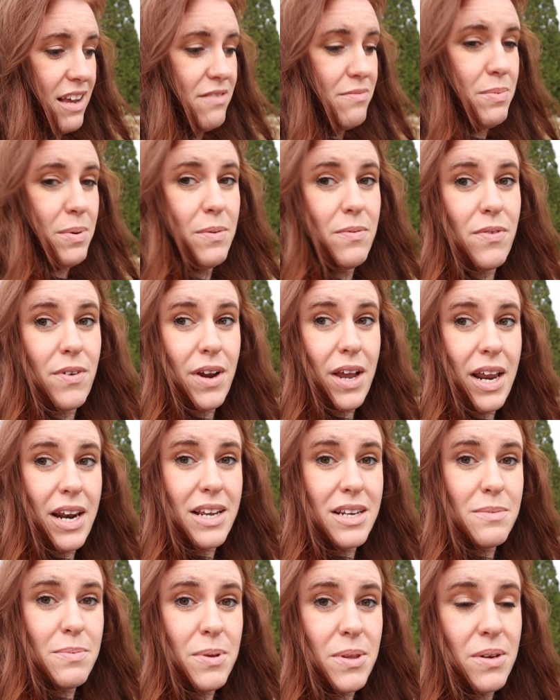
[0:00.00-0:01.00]
I've been
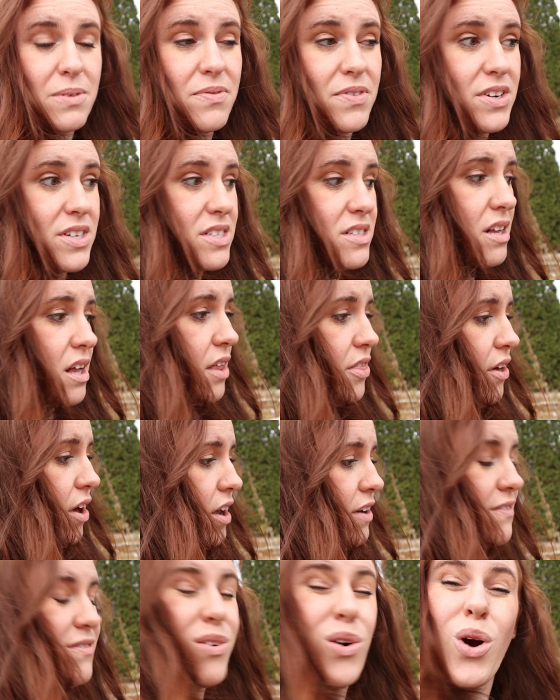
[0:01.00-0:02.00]
forgetting to put the freeze cloth
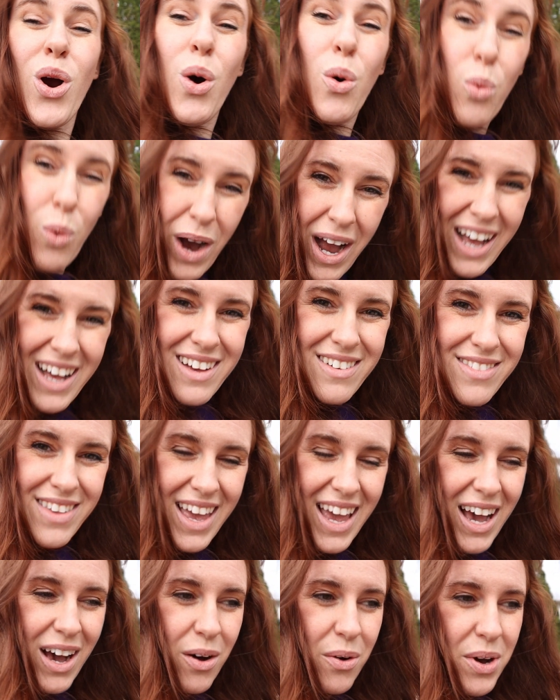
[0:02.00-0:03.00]
on for a while
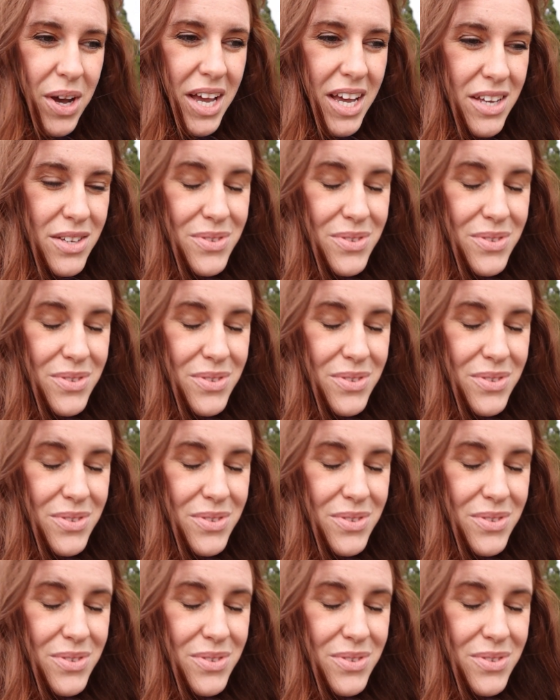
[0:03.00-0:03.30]
now.